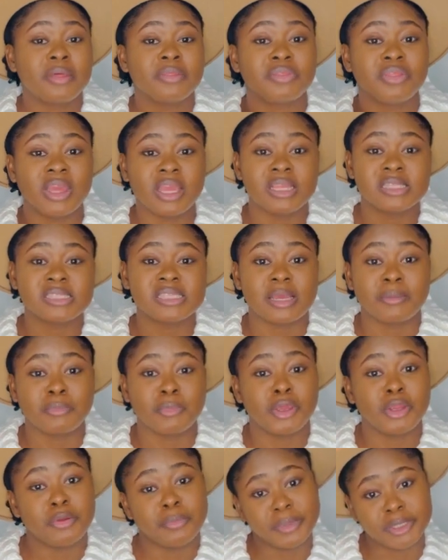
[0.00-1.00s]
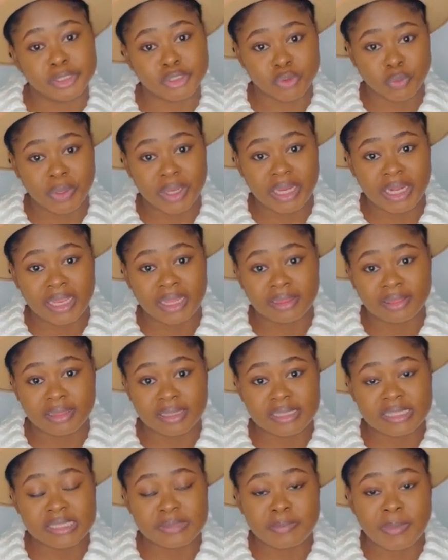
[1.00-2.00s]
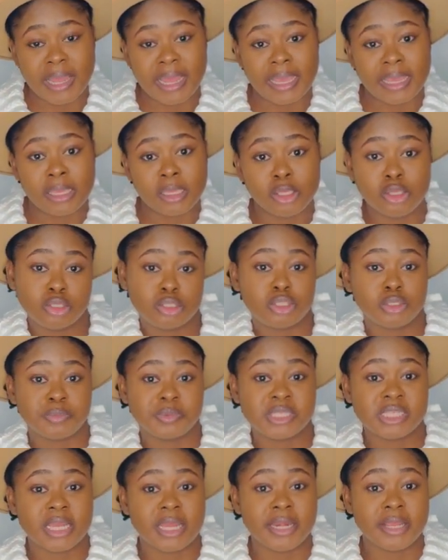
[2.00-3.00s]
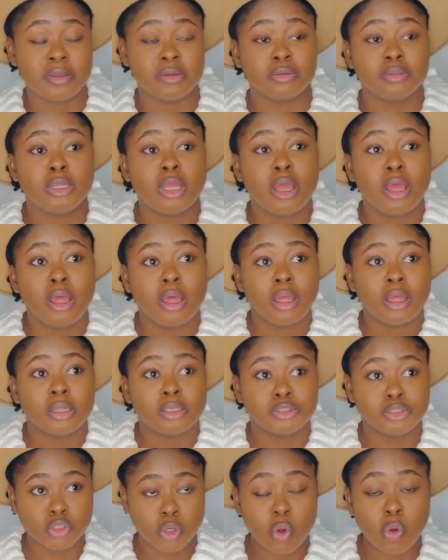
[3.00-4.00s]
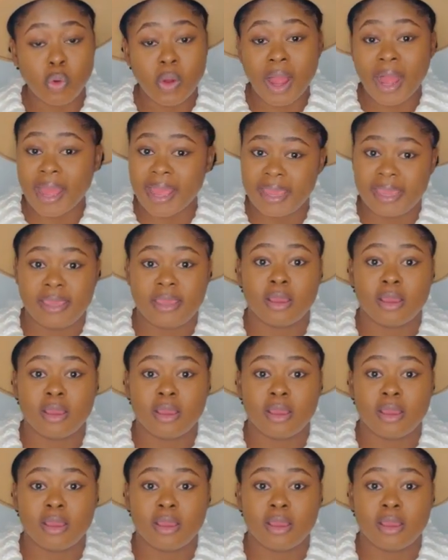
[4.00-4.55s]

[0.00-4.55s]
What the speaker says: things I'm going to be doing in this my YouTube channel. Though I